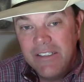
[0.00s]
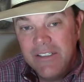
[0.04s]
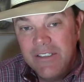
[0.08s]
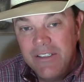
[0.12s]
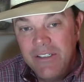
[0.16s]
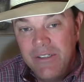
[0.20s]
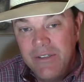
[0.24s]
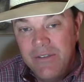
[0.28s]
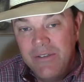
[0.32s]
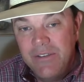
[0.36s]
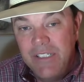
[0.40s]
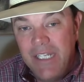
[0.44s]

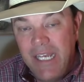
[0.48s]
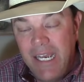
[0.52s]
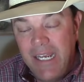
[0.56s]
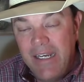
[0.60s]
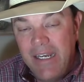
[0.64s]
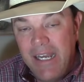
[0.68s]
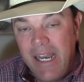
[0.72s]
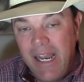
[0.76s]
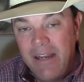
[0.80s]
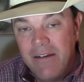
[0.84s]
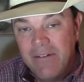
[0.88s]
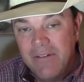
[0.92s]

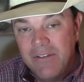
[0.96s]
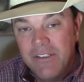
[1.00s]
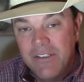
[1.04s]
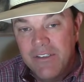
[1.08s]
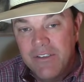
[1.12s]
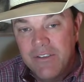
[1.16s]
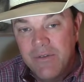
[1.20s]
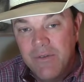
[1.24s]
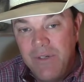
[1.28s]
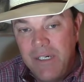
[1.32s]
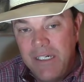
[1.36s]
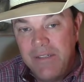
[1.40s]
Tuesday down
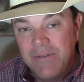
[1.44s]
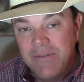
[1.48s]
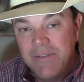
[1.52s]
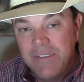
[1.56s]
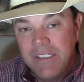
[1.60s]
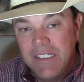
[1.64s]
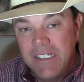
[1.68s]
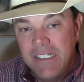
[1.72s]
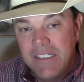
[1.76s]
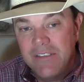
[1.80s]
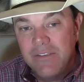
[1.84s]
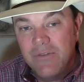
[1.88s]
just 12
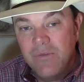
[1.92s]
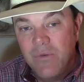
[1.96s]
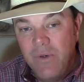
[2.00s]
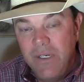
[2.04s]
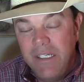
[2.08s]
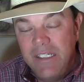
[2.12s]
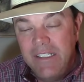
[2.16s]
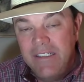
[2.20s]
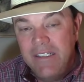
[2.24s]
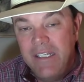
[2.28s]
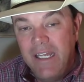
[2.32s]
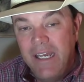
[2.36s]
cents.
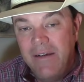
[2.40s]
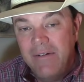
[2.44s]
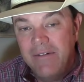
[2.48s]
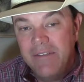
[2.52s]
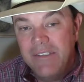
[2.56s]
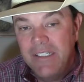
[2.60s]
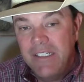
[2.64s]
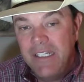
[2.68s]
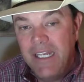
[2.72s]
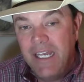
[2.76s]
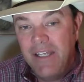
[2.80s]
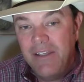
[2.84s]
Wednesday
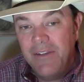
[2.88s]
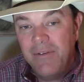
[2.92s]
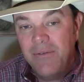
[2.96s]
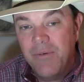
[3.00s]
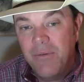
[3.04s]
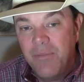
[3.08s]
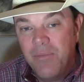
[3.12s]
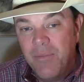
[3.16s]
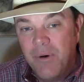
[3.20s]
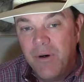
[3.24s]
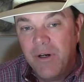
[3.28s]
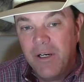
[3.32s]
was the day the
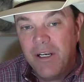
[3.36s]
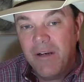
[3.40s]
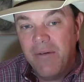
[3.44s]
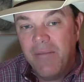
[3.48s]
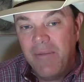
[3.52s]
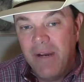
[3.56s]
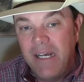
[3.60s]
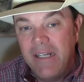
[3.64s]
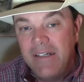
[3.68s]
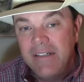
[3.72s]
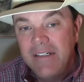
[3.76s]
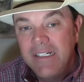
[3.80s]
report
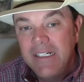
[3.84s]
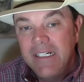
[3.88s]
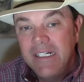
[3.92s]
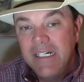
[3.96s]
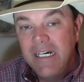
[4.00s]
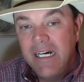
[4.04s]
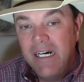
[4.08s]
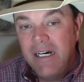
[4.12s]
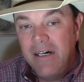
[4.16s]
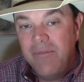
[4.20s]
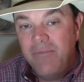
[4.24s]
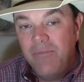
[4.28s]
came out,
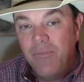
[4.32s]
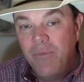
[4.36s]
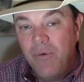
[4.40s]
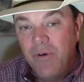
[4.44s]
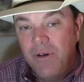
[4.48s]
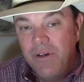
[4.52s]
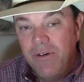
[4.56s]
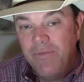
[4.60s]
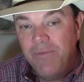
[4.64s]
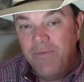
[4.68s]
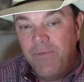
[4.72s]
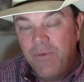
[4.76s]
up
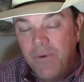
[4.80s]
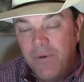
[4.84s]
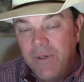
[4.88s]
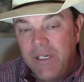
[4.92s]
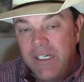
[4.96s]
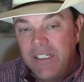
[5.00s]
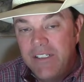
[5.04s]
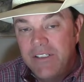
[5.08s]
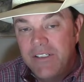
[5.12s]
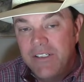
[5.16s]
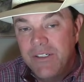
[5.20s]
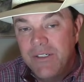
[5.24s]

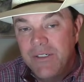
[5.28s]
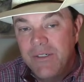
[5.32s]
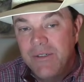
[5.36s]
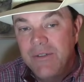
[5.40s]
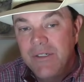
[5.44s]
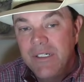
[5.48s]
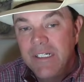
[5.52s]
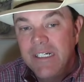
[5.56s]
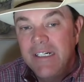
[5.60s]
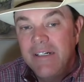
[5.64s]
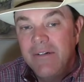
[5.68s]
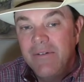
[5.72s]

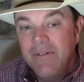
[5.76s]
142.